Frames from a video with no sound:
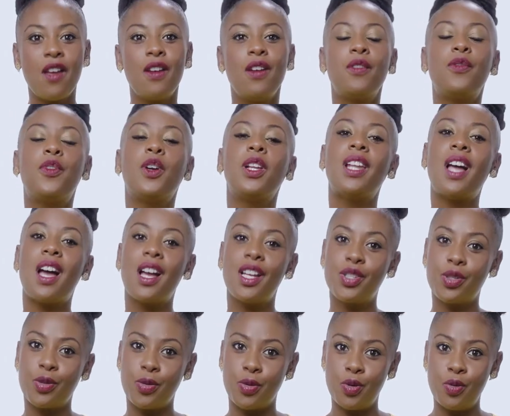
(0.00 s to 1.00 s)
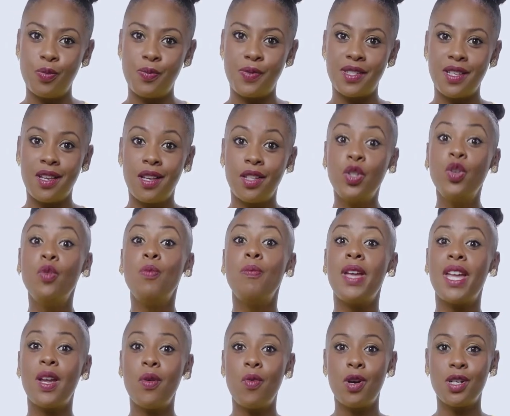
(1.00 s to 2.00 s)
For large groups, you may
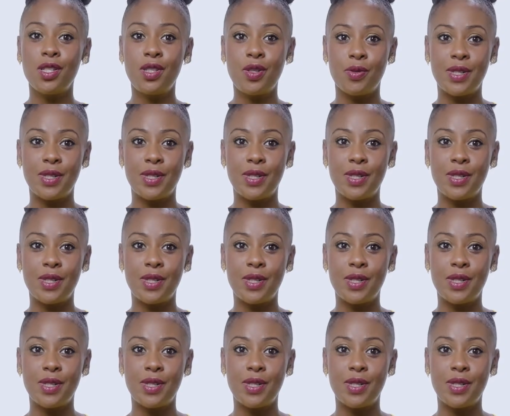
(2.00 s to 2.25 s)
want to